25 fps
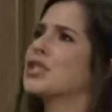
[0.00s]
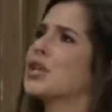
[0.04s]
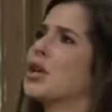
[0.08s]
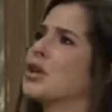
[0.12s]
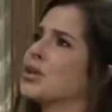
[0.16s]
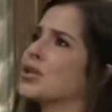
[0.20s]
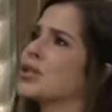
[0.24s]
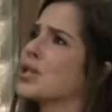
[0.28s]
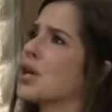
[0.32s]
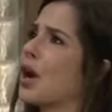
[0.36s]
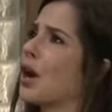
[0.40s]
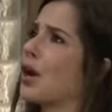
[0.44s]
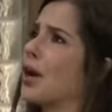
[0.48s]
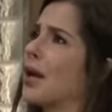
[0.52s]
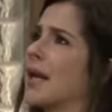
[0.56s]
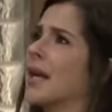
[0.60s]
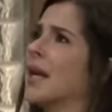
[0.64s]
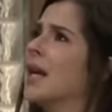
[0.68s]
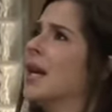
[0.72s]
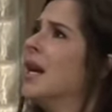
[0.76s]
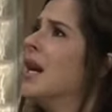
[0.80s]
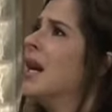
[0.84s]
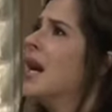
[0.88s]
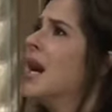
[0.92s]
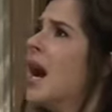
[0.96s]
I'm so sorry.
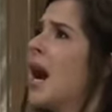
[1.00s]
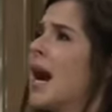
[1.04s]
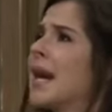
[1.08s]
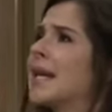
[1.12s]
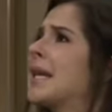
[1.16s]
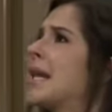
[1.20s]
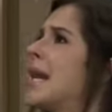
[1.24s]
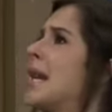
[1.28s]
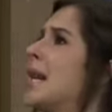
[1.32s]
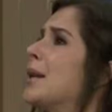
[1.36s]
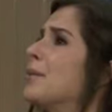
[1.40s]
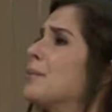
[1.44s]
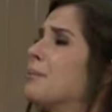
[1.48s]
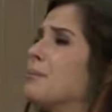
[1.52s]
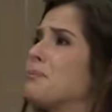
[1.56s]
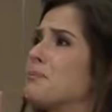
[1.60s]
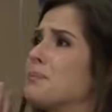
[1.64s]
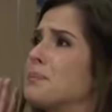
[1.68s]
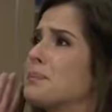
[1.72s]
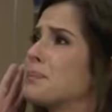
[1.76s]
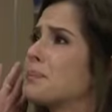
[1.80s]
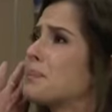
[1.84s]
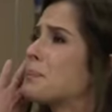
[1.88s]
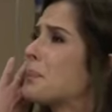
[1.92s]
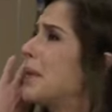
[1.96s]
I can't
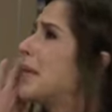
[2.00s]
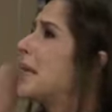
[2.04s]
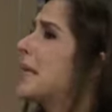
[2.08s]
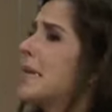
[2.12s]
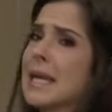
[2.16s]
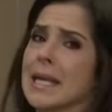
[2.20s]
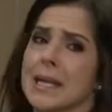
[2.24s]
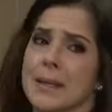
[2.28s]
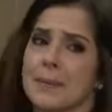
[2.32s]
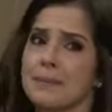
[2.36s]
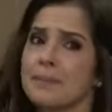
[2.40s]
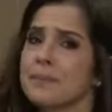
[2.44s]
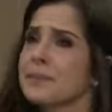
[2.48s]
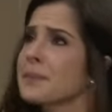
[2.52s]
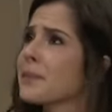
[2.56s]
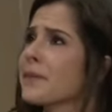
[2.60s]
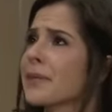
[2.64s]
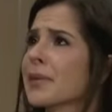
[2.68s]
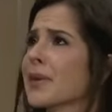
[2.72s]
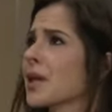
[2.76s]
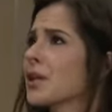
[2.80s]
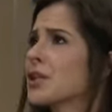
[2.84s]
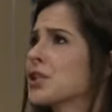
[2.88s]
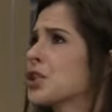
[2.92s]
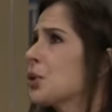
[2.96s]

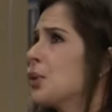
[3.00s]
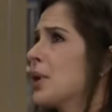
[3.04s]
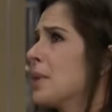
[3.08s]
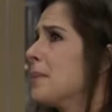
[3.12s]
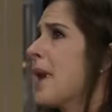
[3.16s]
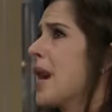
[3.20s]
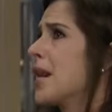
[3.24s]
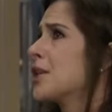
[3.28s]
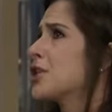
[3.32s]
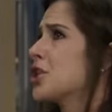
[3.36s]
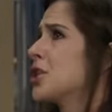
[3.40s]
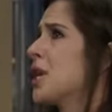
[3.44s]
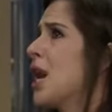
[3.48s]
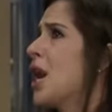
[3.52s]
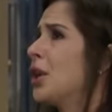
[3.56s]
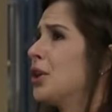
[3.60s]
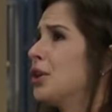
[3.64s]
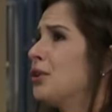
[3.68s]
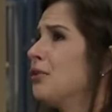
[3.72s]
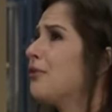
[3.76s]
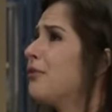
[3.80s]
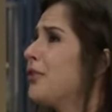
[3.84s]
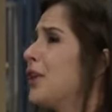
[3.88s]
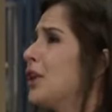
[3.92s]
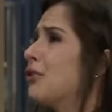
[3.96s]
begin to imagine
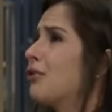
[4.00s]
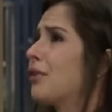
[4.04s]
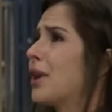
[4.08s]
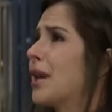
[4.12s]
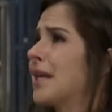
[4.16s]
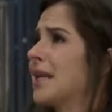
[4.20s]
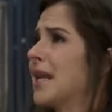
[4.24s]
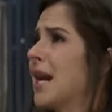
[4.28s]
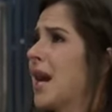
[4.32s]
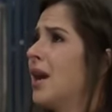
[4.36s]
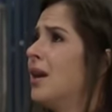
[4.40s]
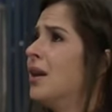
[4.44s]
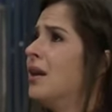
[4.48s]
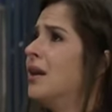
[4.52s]
how you feel no, right